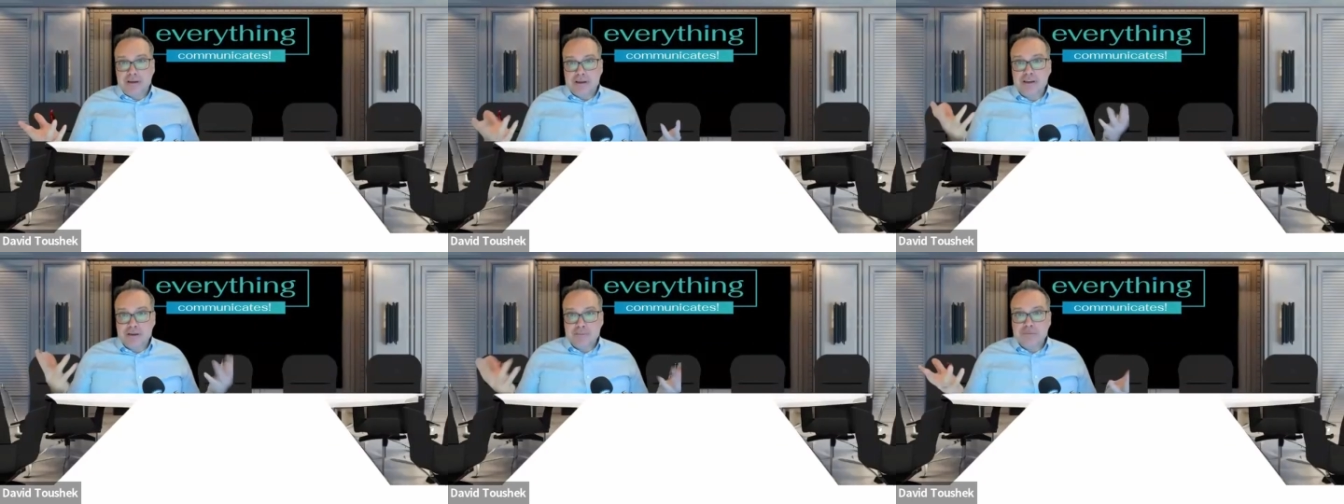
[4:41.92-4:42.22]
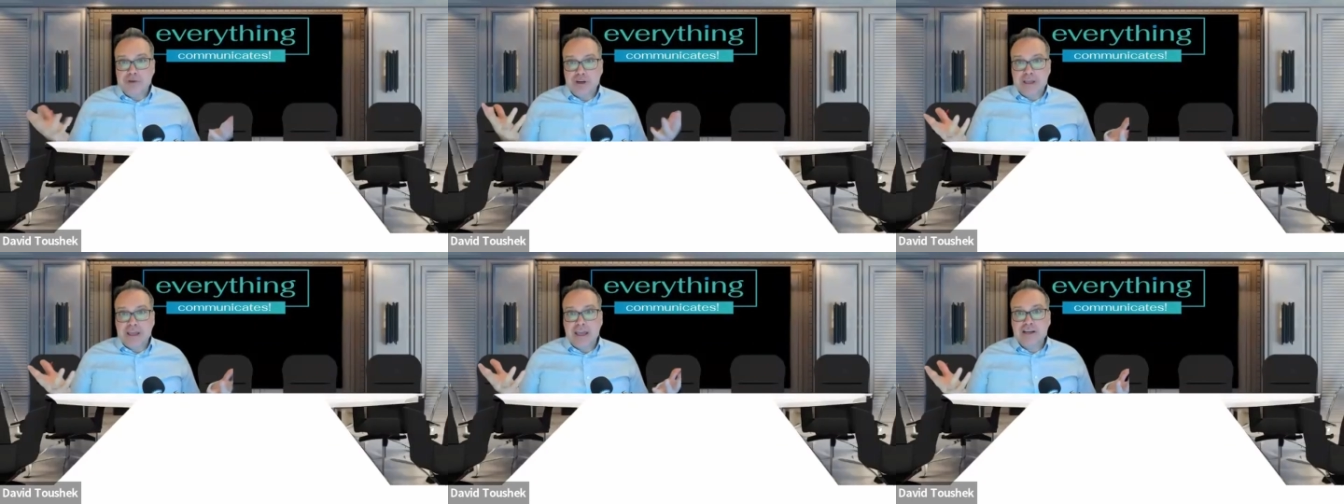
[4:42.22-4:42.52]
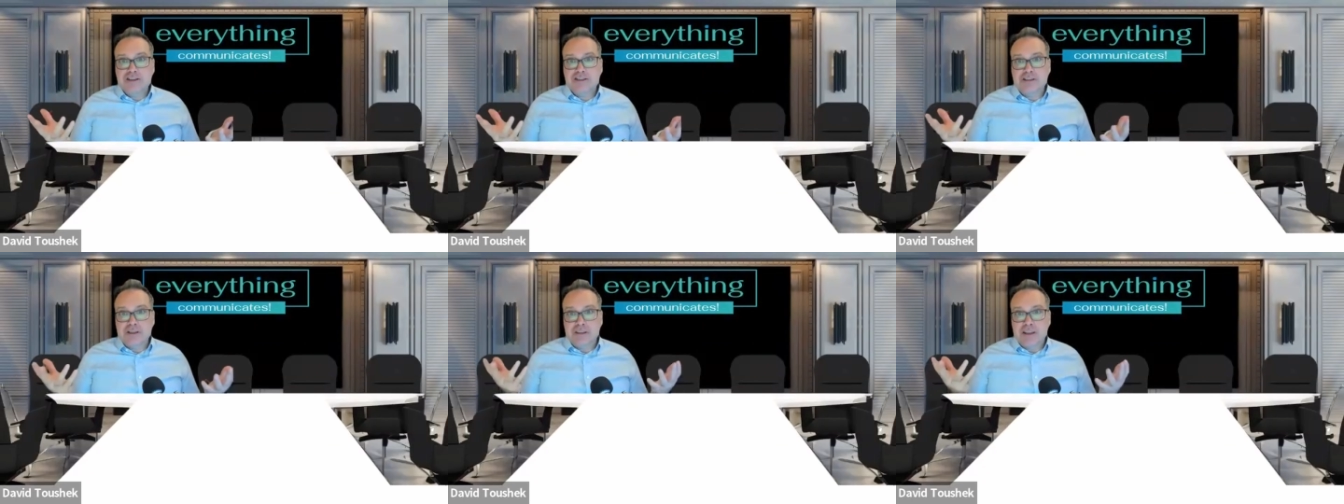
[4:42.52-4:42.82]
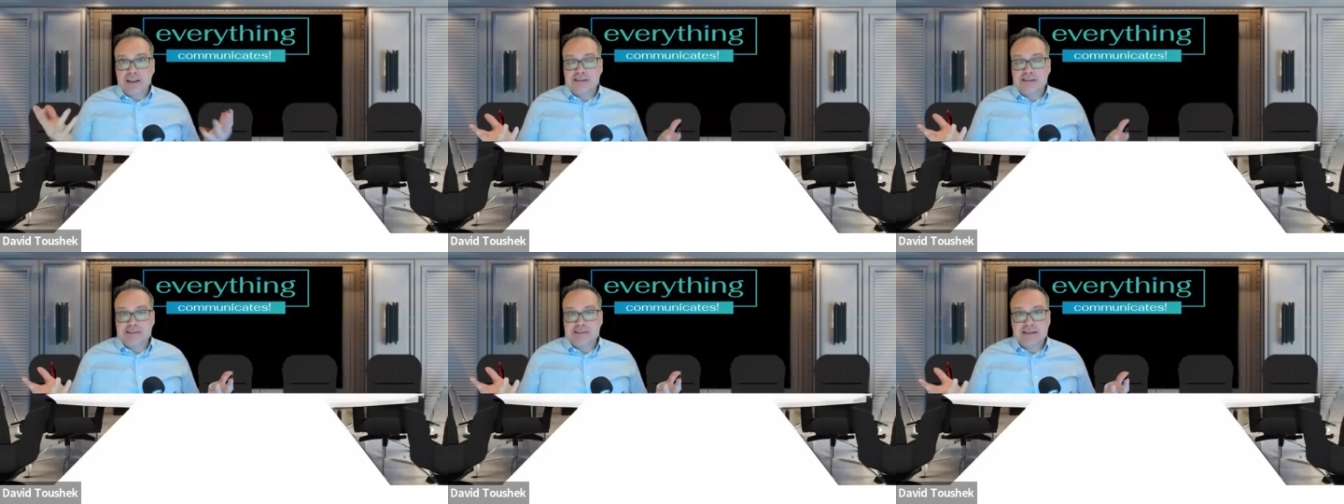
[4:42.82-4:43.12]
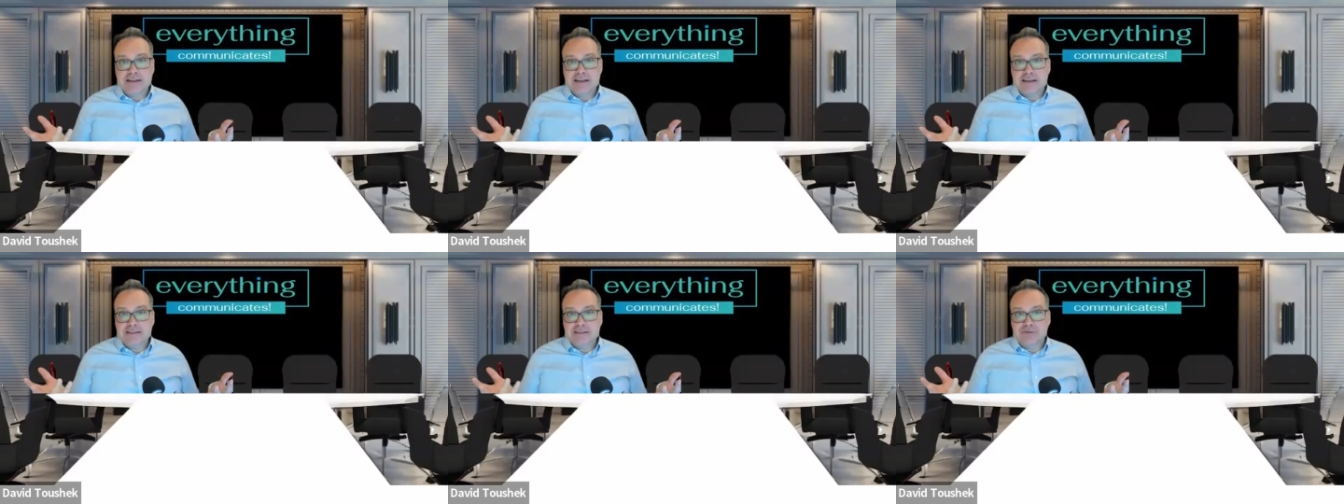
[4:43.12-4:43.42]
in communication that
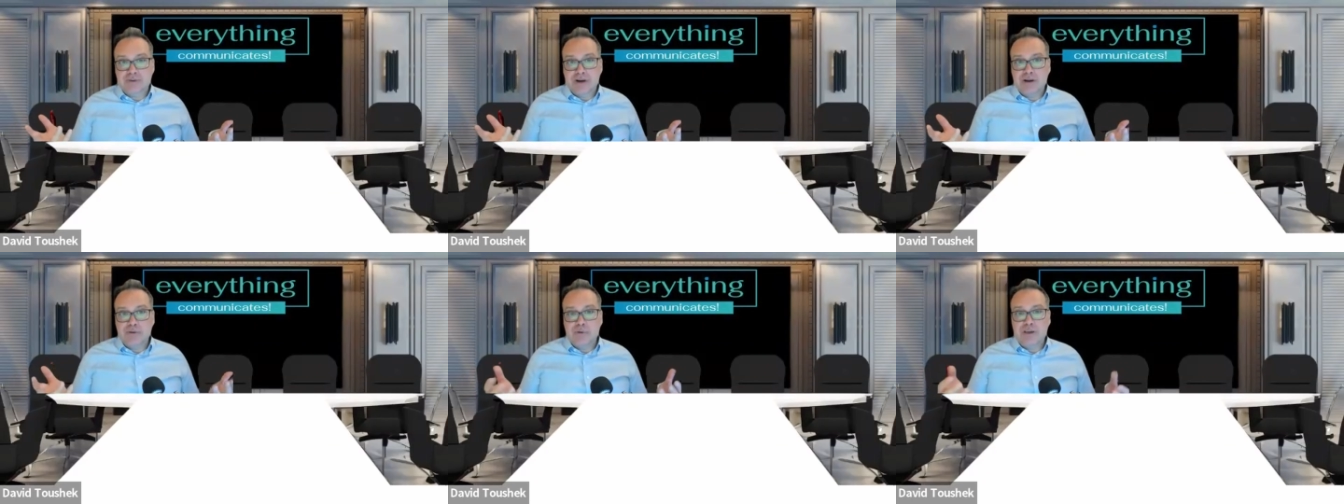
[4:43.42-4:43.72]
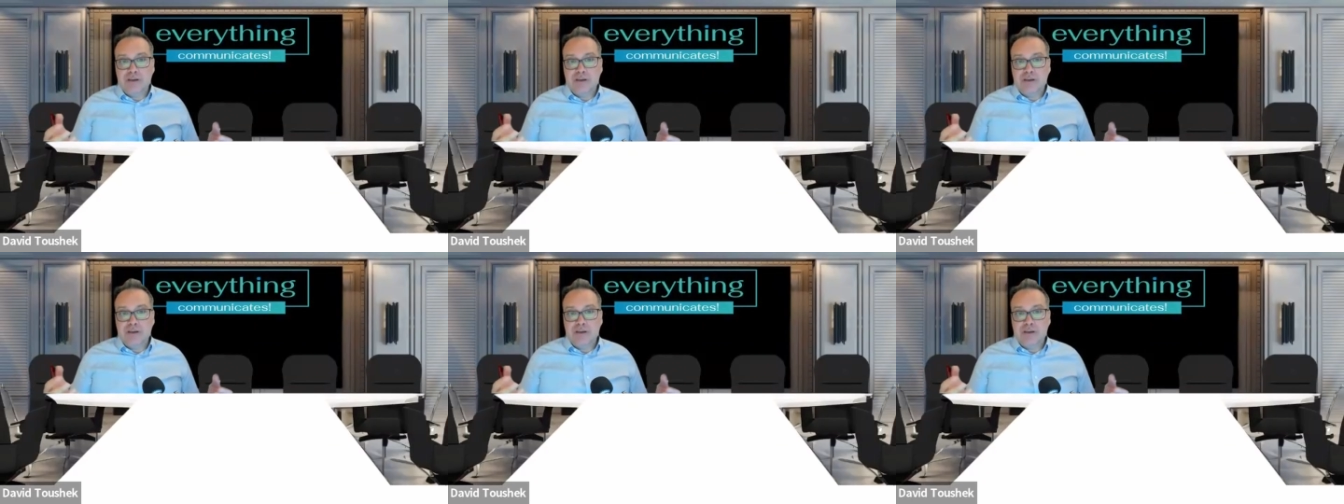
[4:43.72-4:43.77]
exists, right?